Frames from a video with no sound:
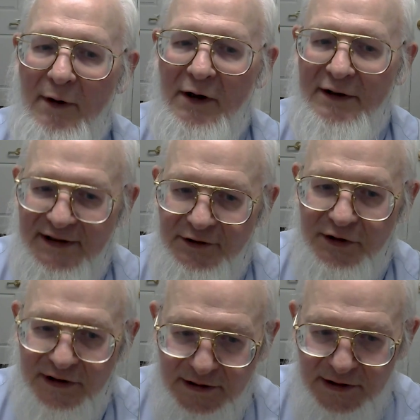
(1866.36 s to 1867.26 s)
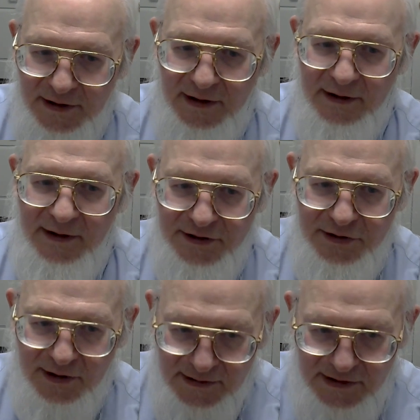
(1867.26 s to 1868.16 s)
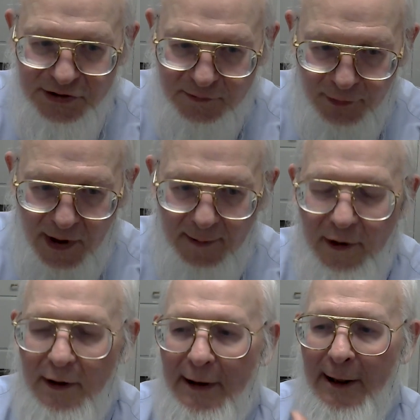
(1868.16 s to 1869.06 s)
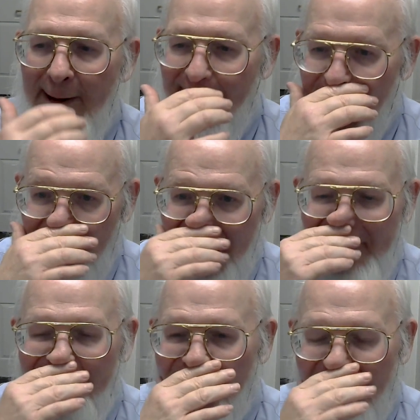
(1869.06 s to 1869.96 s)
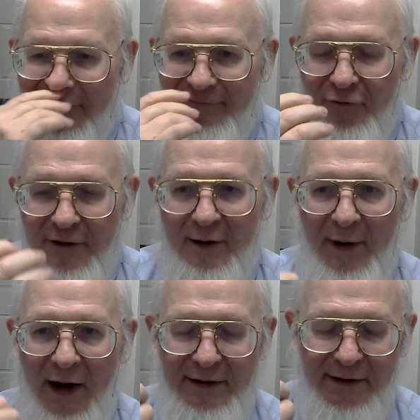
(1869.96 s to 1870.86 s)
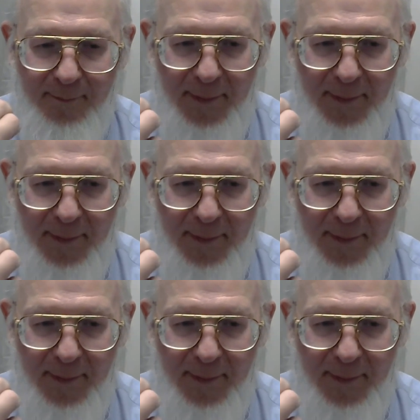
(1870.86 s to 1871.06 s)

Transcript: about an inner condition primarily. If you think about it in a